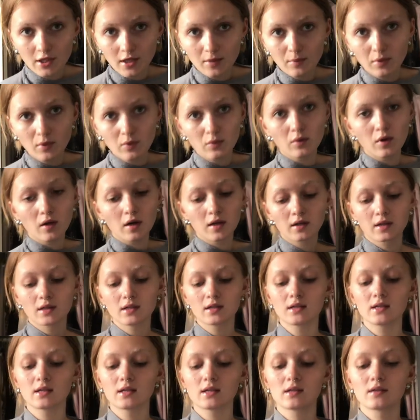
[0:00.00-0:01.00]
number
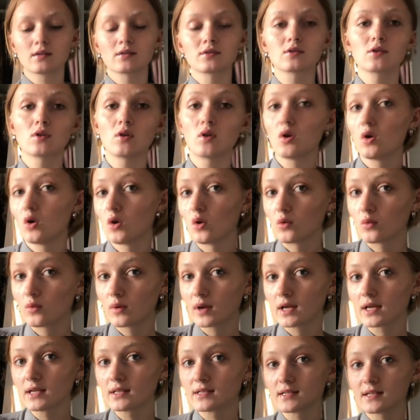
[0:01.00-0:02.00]
one is
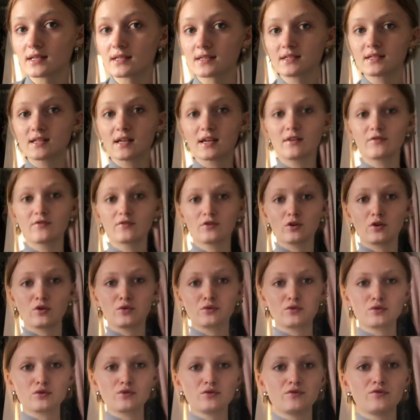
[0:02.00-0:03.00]
always a safe
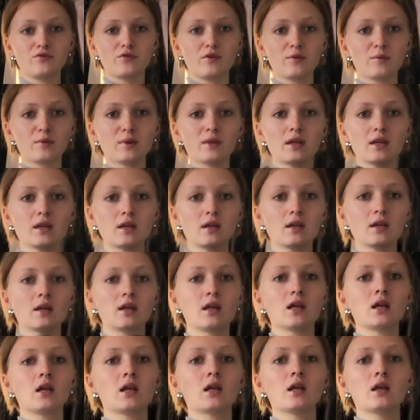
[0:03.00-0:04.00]
go-to for me
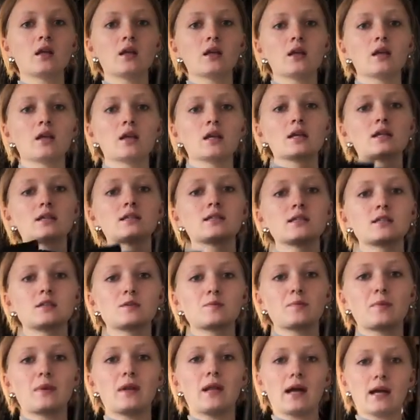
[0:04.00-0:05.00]
it's this
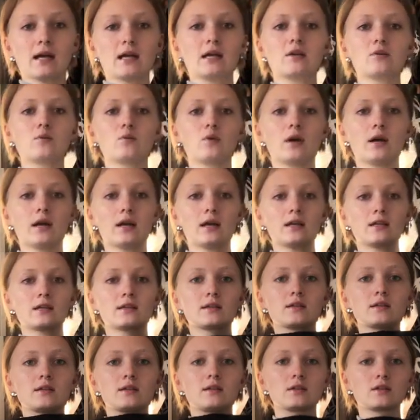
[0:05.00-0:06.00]
black and white
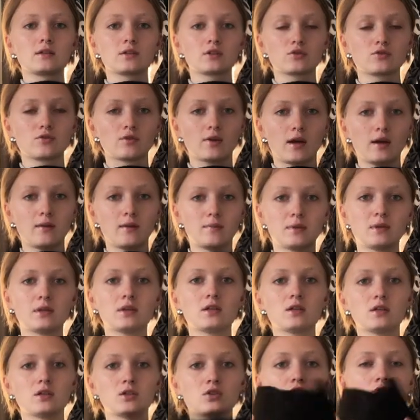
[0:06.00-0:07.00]
striped
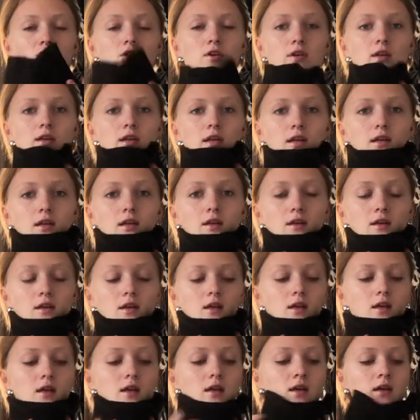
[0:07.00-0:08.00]
turtleneck
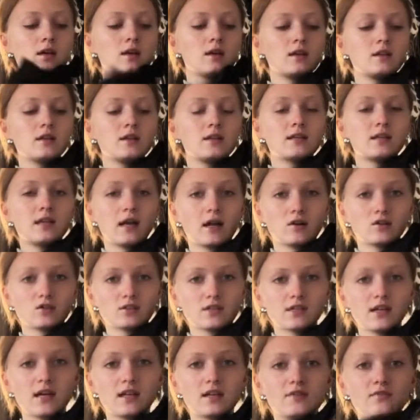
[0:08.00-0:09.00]

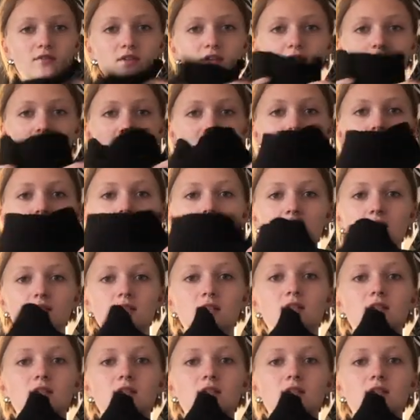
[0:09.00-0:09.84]
downside of this